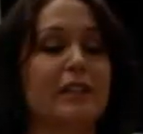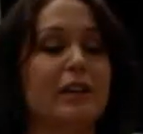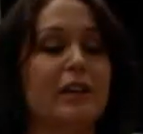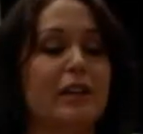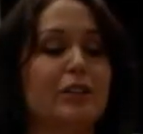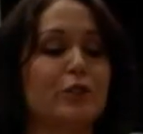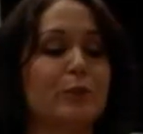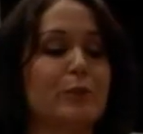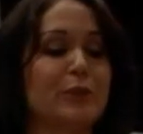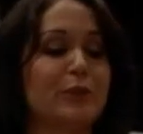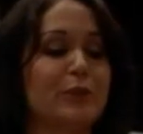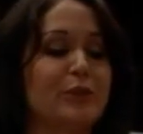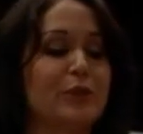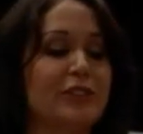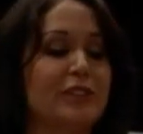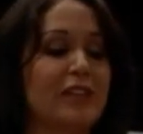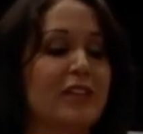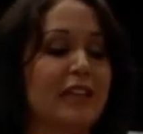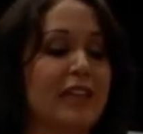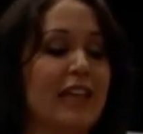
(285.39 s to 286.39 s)
entrepreneur
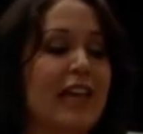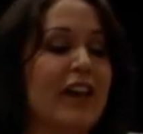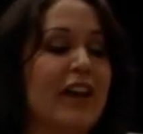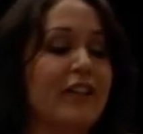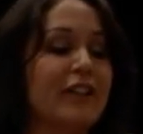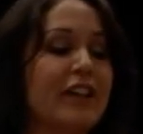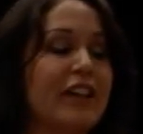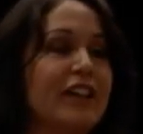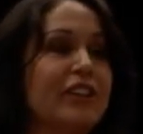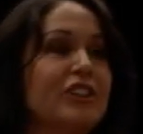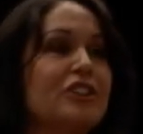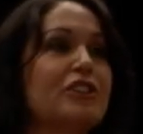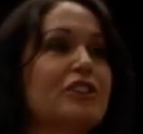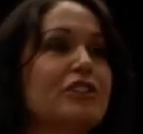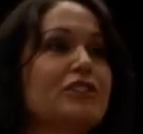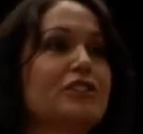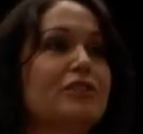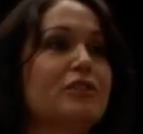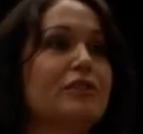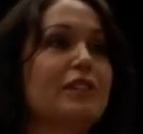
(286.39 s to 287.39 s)
starting out, you're
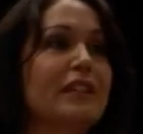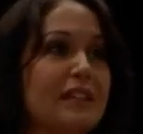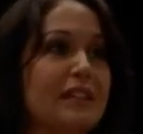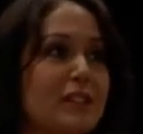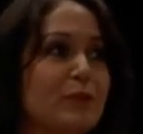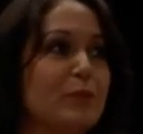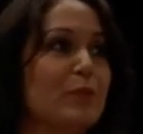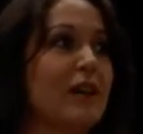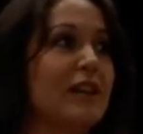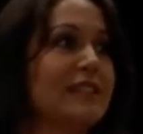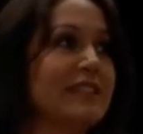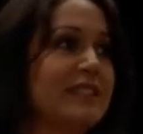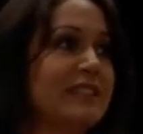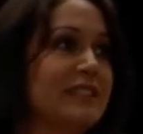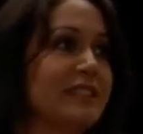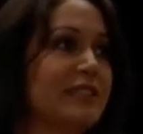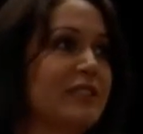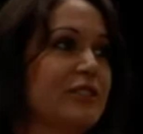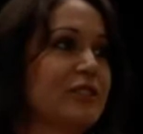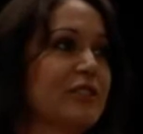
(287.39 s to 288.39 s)
doing these
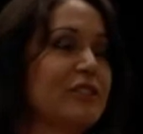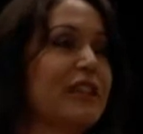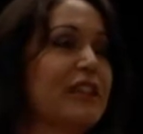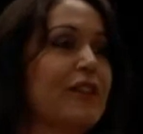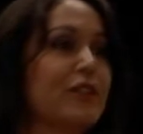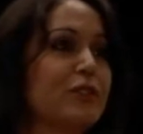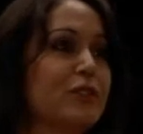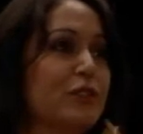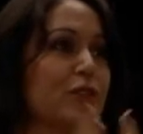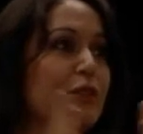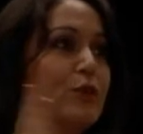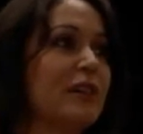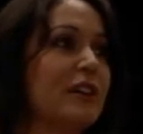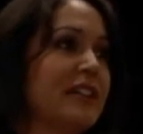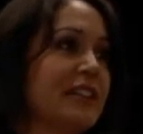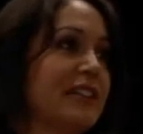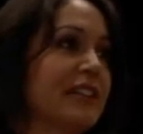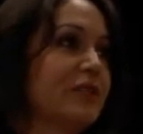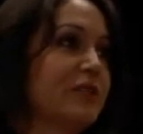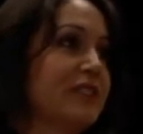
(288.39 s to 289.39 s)
processes yourself. So you want
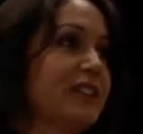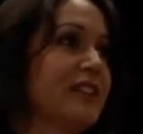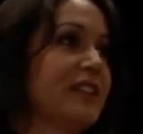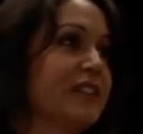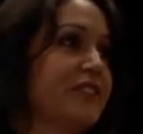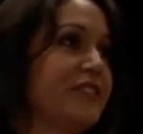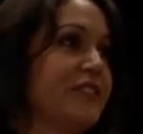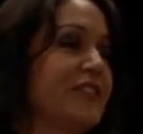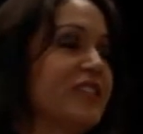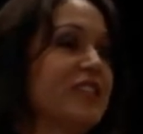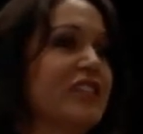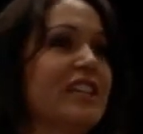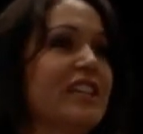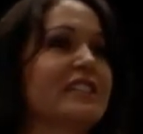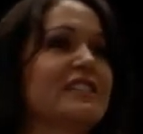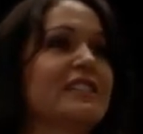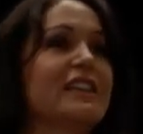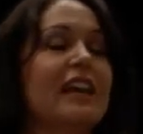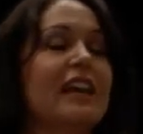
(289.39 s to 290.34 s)
to get really efficient.